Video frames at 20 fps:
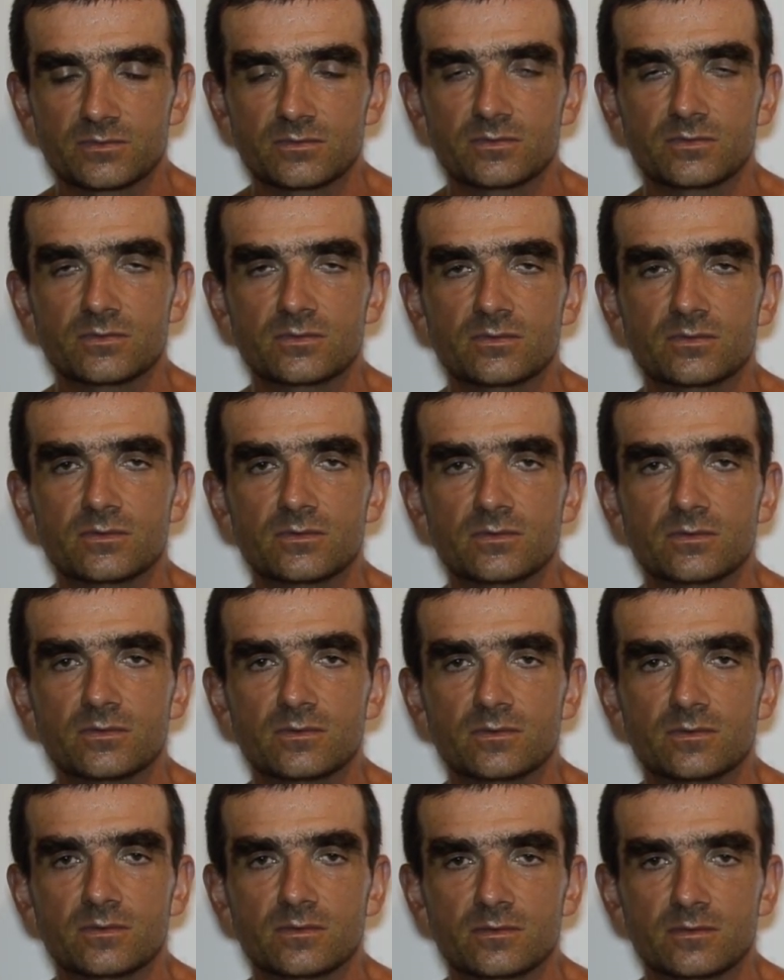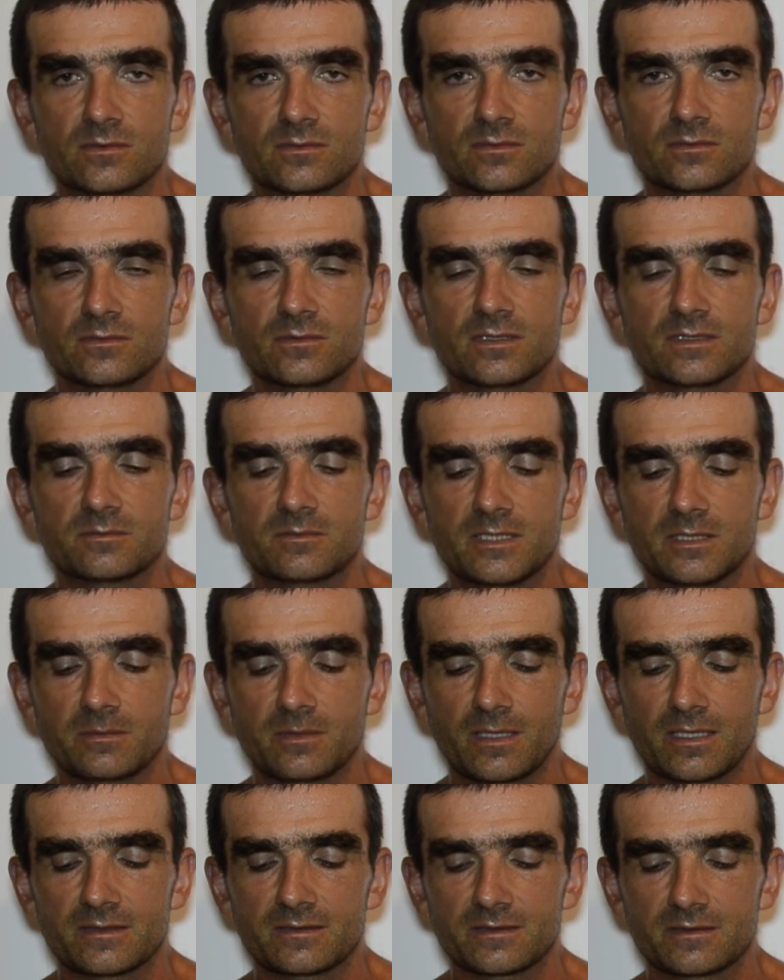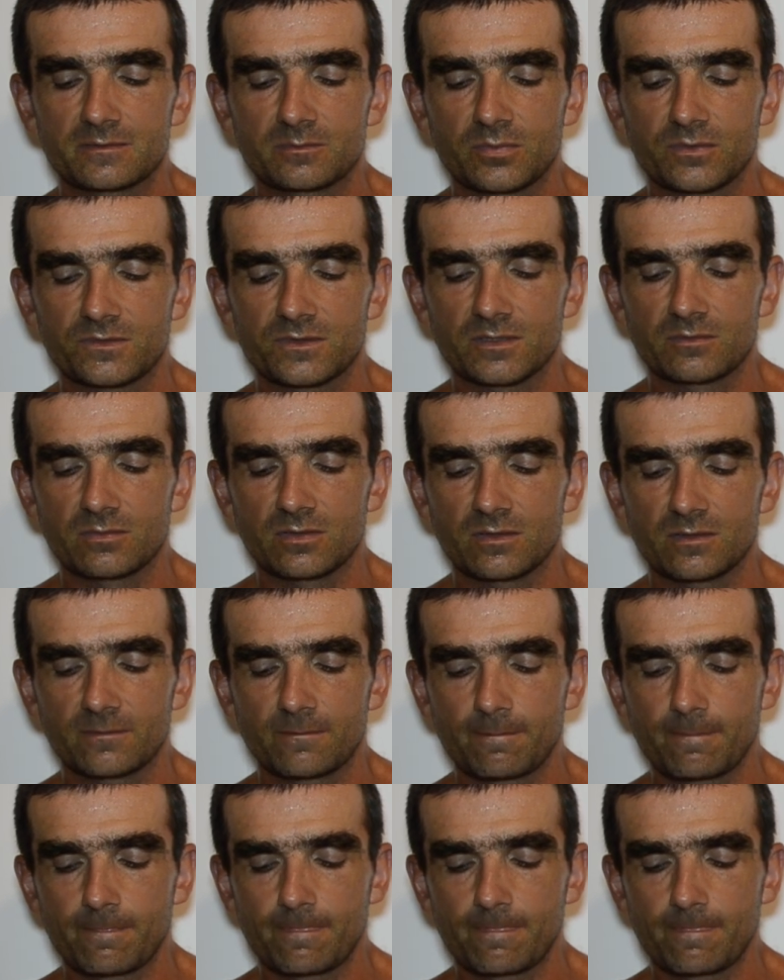do as many miles as possible.